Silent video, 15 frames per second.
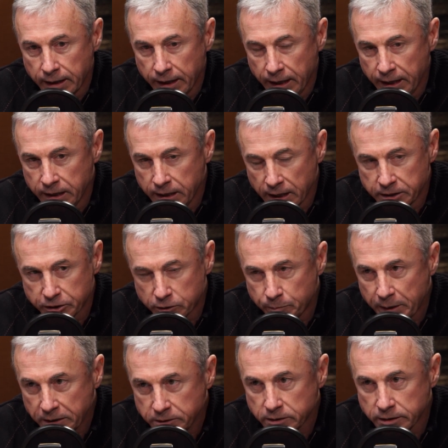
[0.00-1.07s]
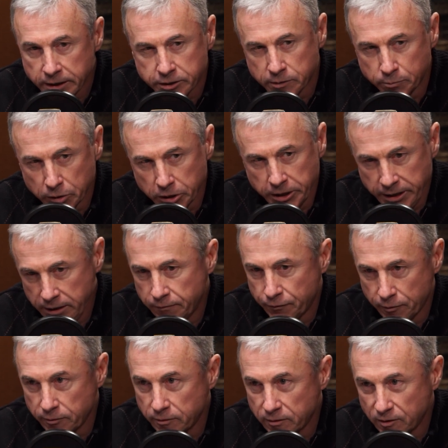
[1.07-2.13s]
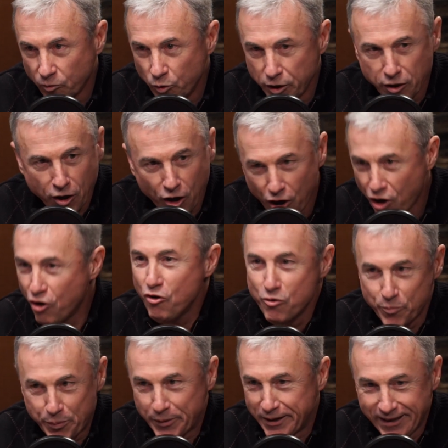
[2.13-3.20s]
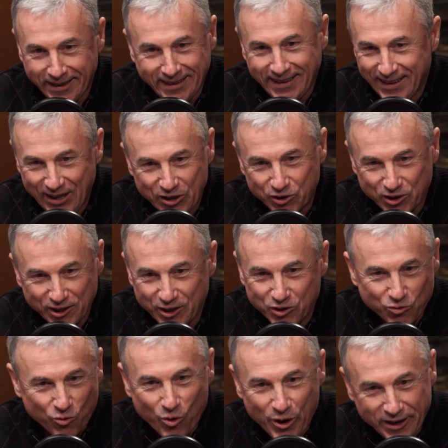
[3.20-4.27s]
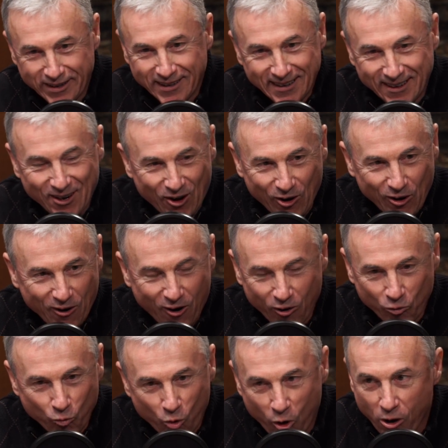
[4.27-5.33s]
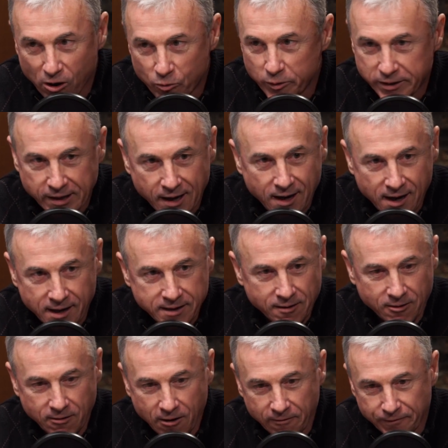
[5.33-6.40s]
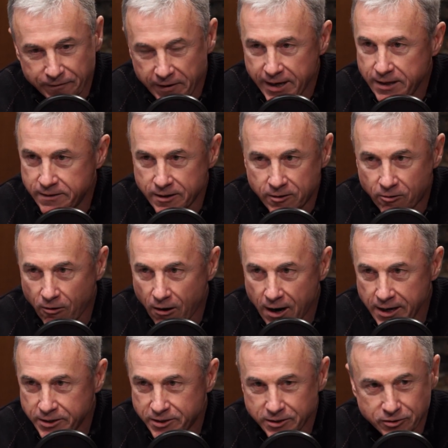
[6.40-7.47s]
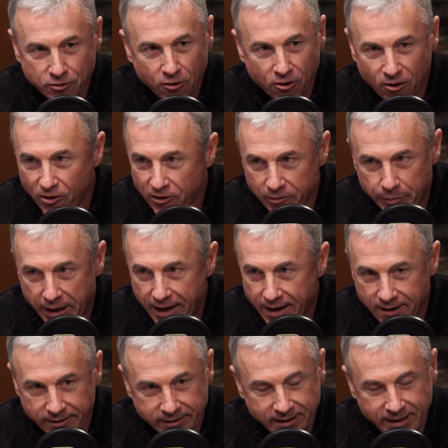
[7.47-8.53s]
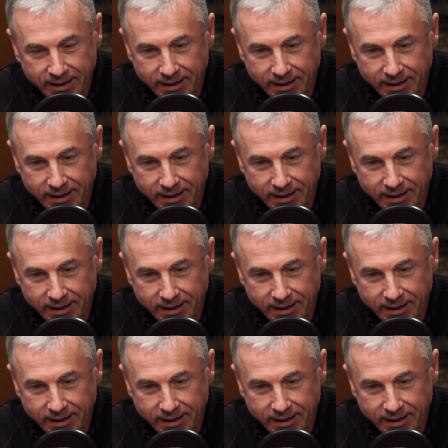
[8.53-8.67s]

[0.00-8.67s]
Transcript: and especially as a believer, when hope is what our walk with God, our faith in Christ is all about,